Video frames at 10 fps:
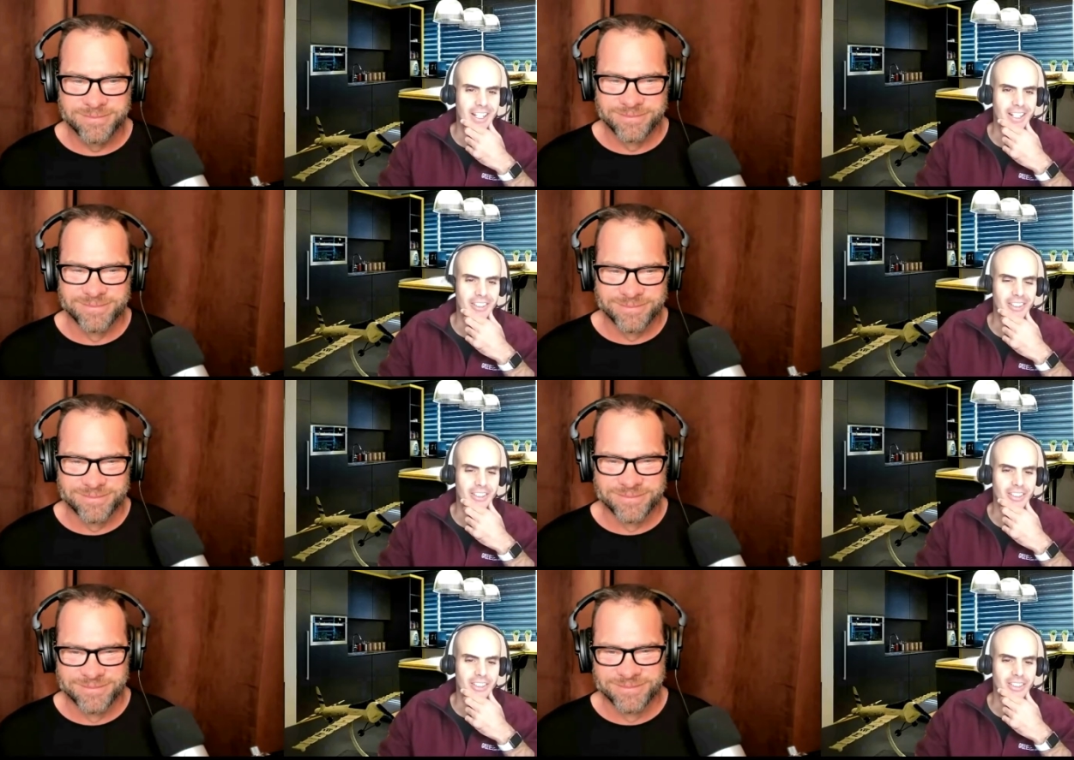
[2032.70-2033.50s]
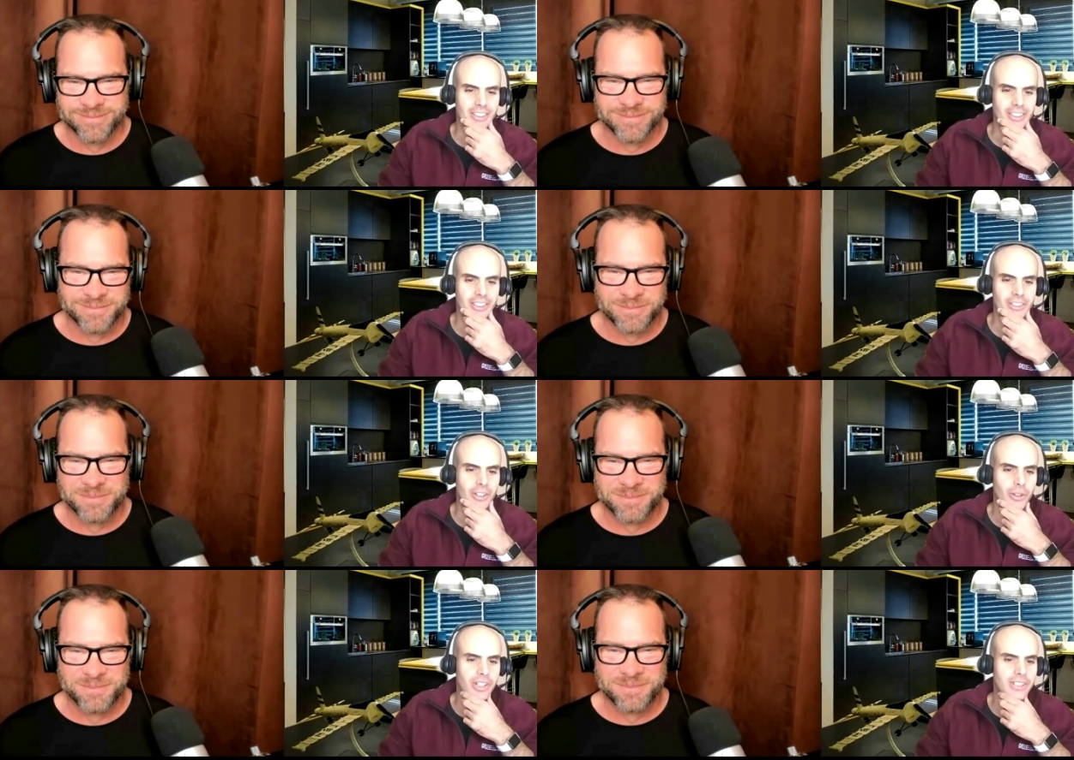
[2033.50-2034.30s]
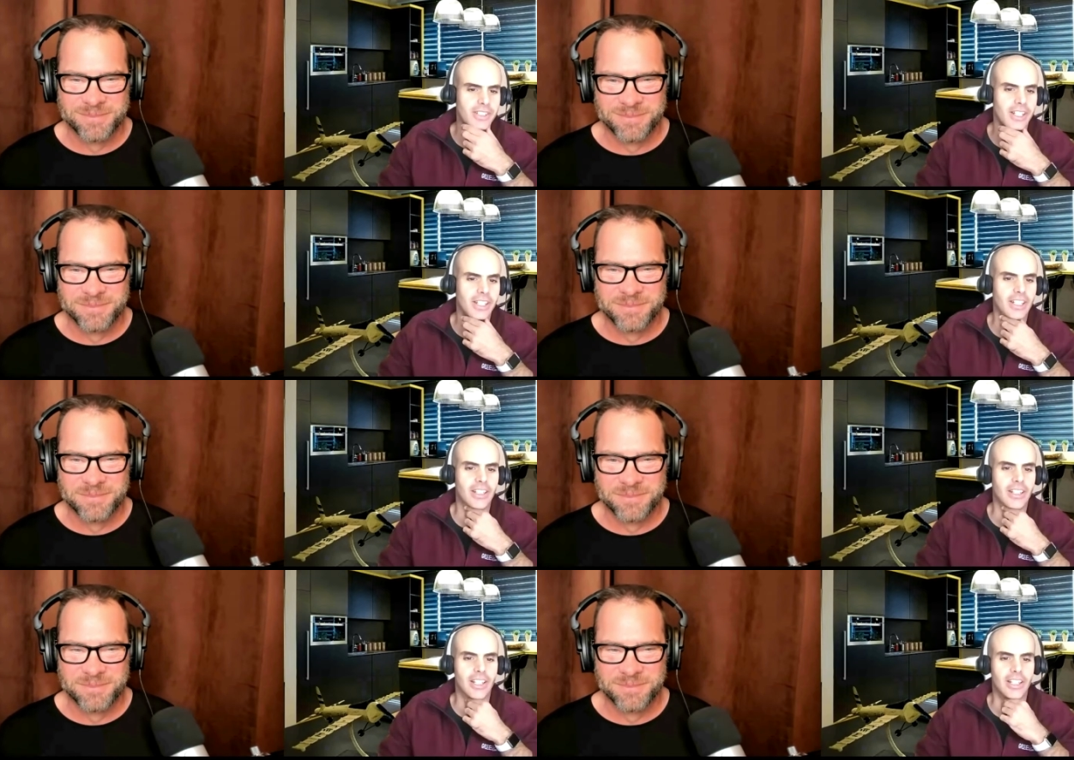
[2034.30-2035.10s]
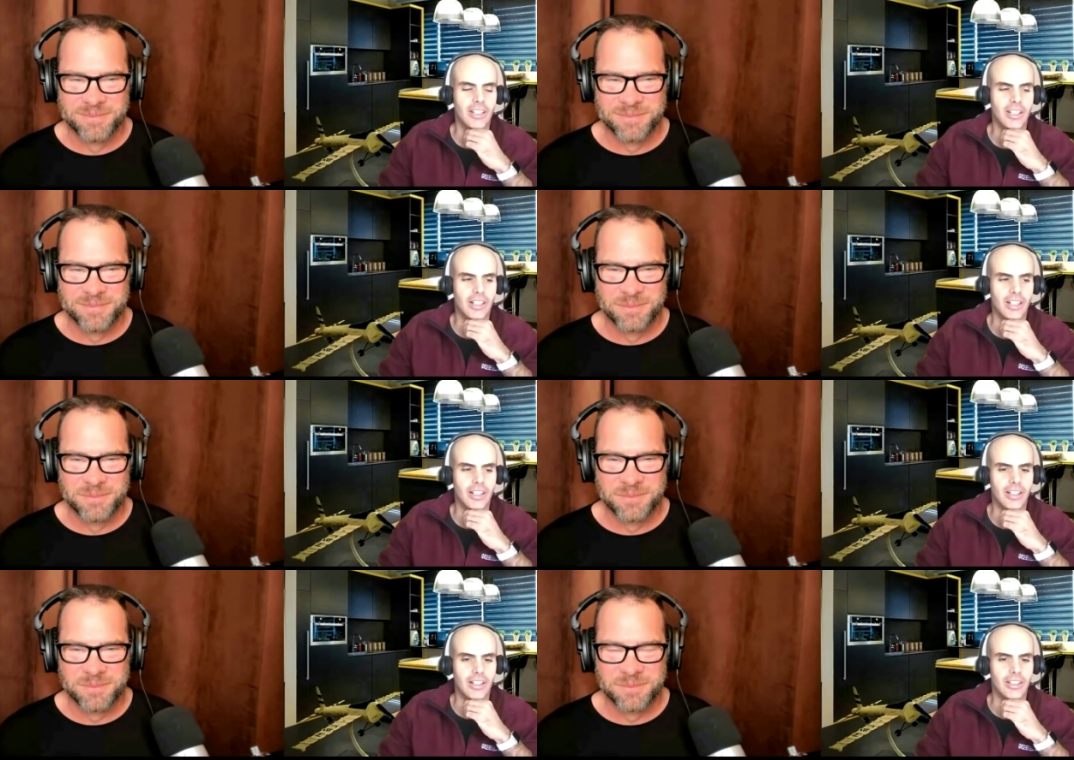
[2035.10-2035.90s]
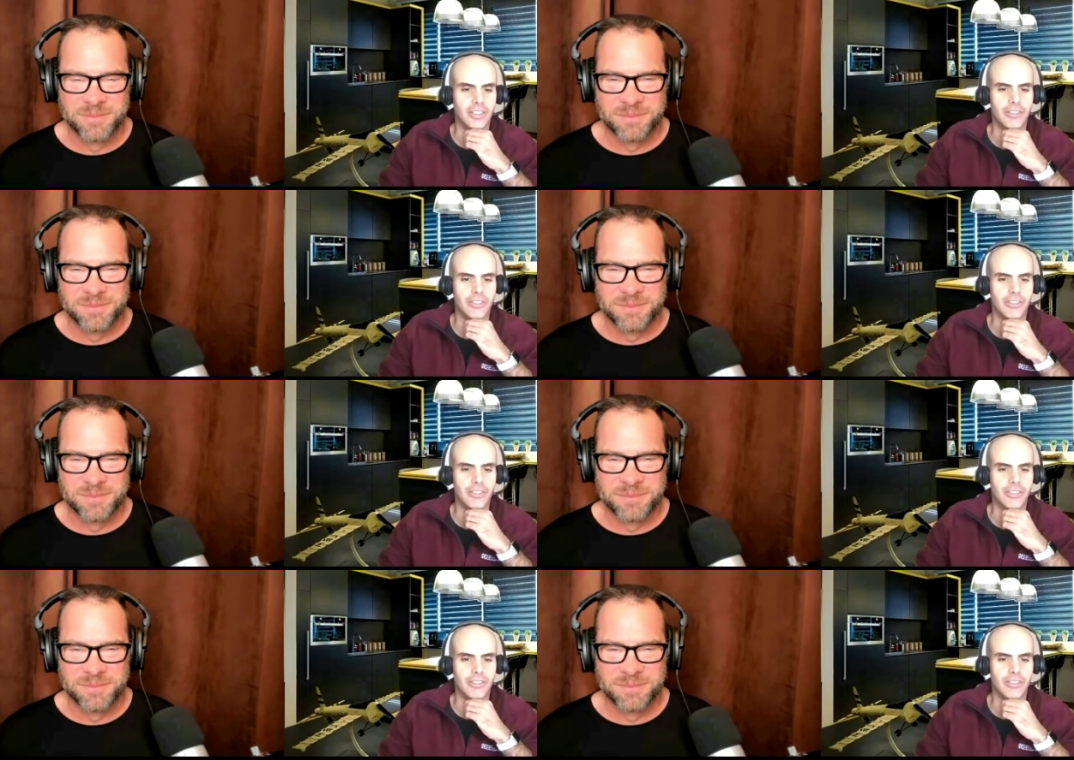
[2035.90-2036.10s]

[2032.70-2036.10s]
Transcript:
Speaker 1: and did you notice any any uh,